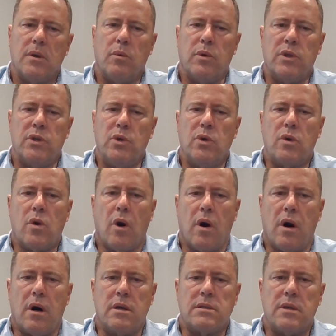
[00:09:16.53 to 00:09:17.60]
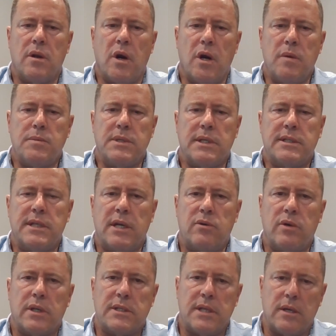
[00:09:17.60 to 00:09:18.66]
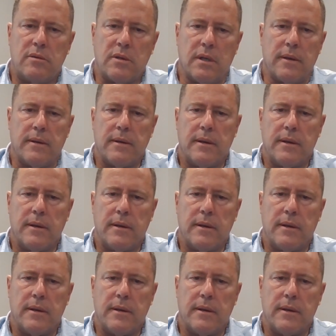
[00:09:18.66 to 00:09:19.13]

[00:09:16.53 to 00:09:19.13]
with new cars and homes, etc., etc.